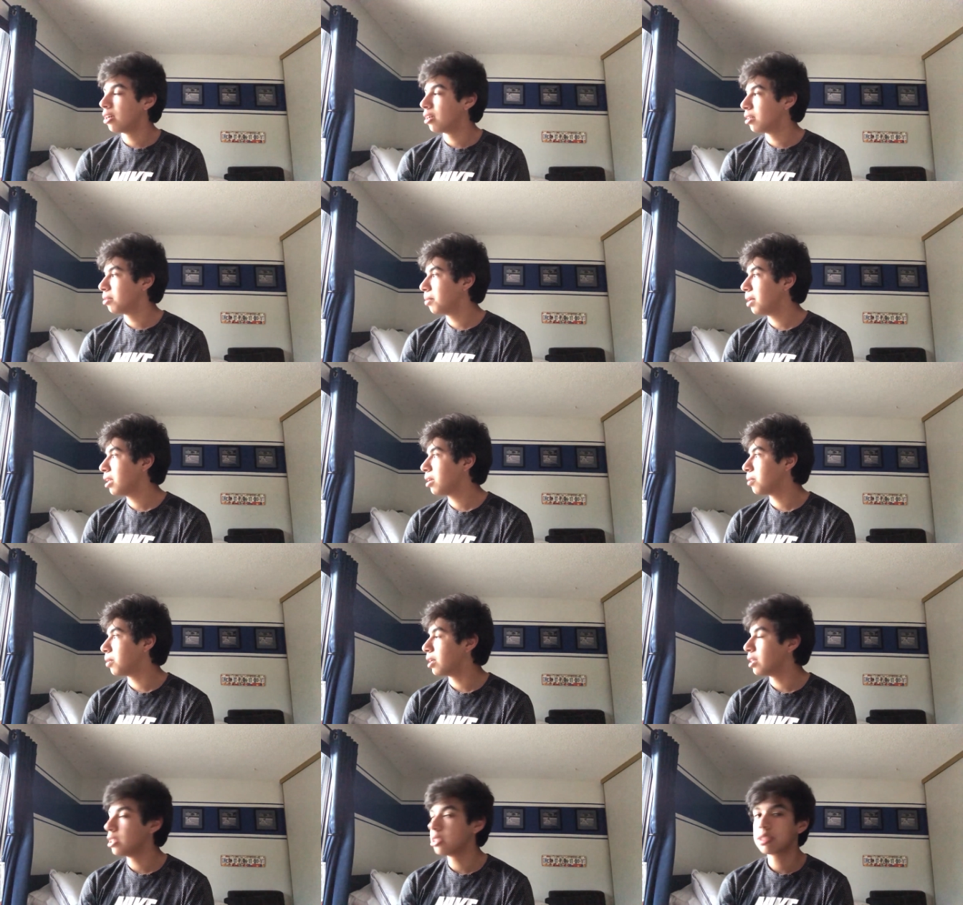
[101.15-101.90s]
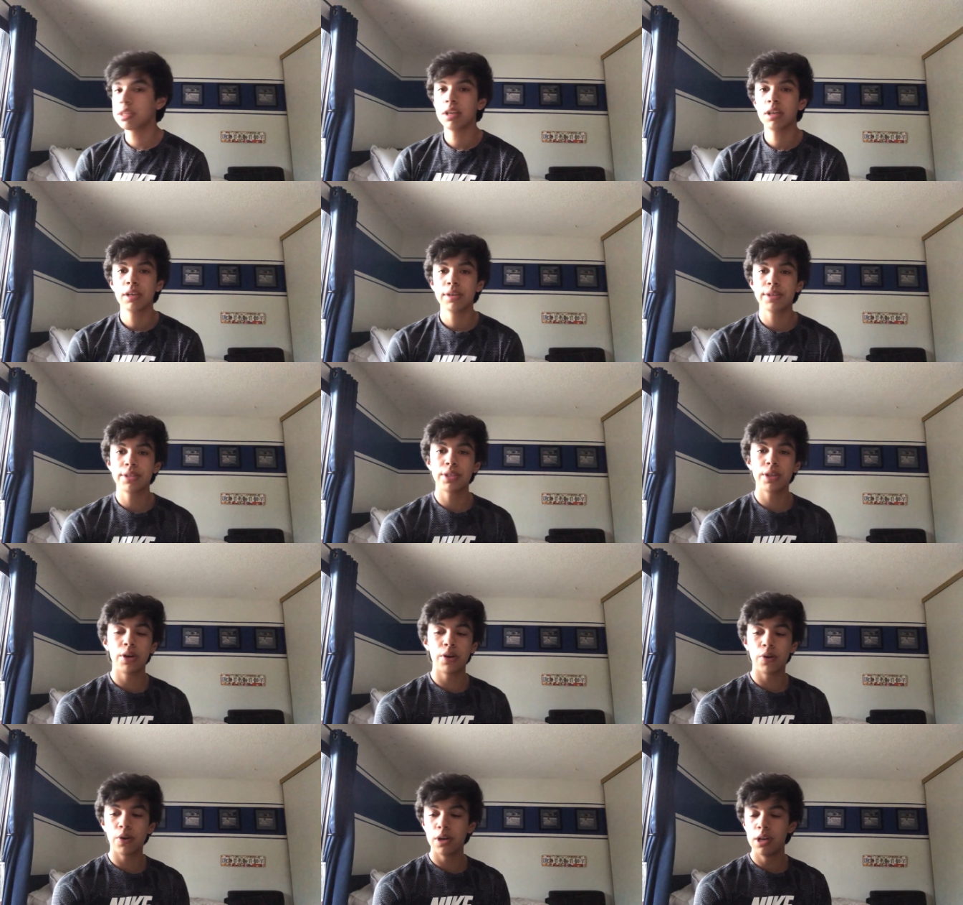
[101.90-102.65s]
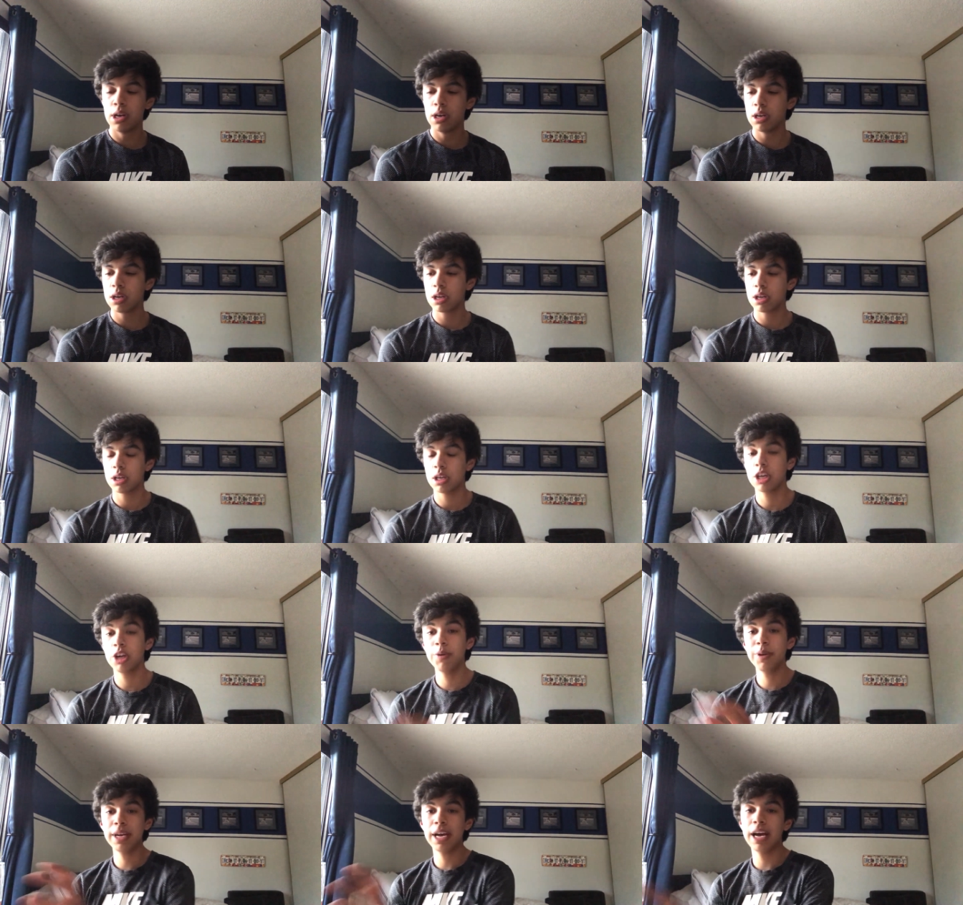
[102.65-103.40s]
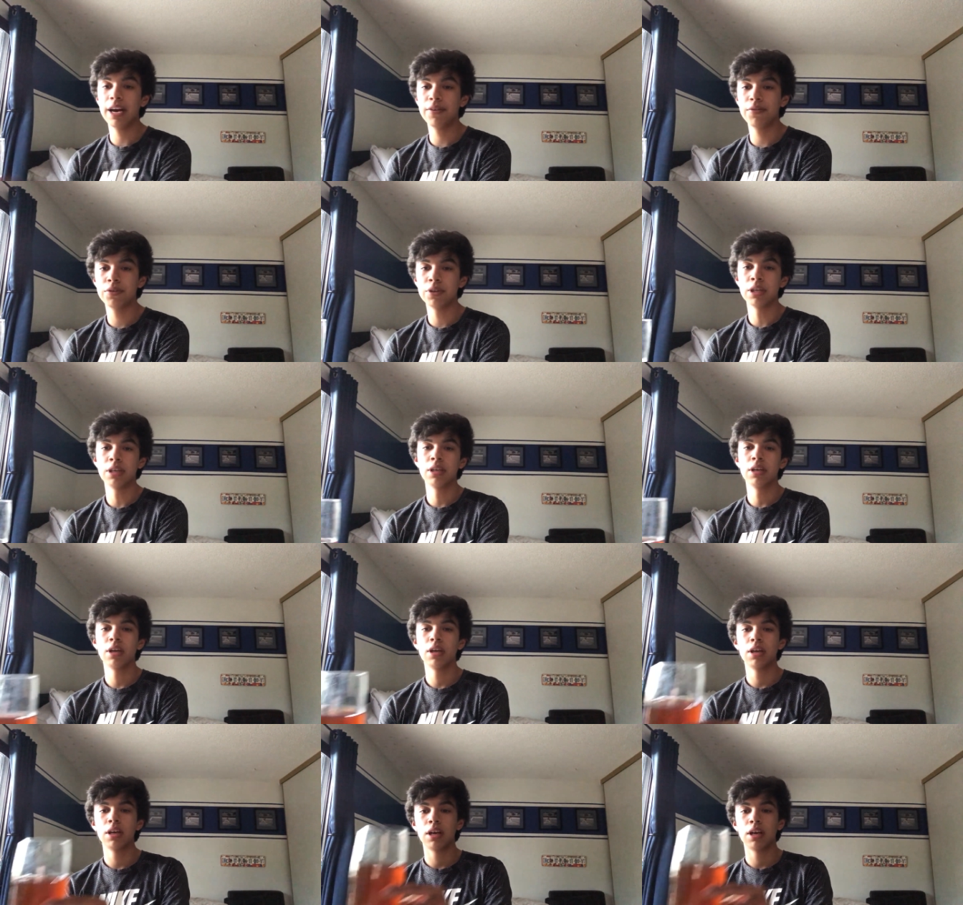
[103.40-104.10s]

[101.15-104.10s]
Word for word: Um, anyways, so here we have